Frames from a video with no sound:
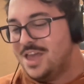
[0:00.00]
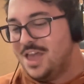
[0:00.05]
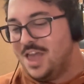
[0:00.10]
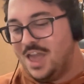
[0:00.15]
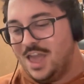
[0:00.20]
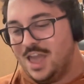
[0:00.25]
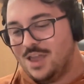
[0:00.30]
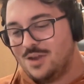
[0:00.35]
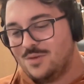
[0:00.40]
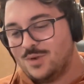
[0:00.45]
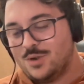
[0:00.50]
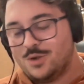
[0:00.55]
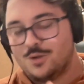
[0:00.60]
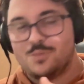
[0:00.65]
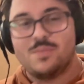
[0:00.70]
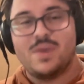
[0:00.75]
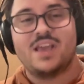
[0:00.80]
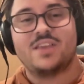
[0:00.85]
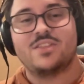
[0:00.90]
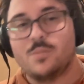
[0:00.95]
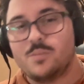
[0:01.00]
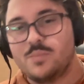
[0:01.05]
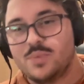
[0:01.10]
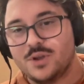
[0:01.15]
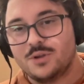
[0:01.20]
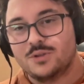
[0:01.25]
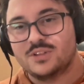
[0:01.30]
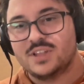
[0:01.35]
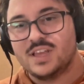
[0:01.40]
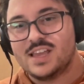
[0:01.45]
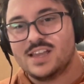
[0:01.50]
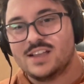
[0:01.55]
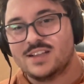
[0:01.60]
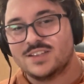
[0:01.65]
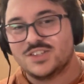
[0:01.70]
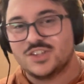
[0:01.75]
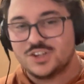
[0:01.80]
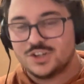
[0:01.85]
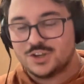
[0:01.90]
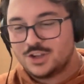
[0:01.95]
And we would make the
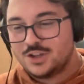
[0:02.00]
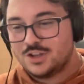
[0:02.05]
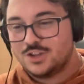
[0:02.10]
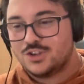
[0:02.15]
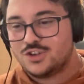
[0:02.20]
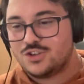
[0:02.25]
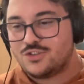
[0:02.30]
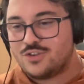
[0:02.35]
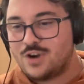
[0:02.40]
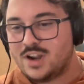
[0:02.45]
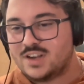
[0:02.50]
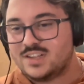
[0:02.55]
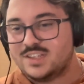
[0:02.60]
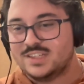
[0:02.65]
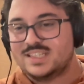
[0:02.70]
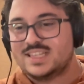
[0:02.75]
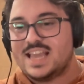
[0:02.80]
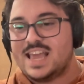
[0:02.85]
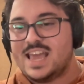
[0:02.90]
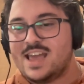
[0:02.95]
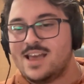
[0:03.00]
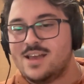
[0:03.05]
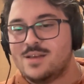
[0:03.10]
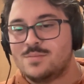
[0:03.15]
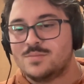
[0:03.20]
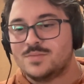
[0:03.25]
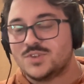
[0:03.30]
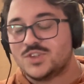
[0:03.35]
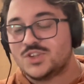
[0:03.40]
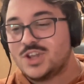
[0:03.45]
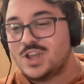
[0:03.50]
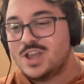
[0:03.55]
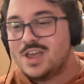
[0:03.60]
buildings and construct dams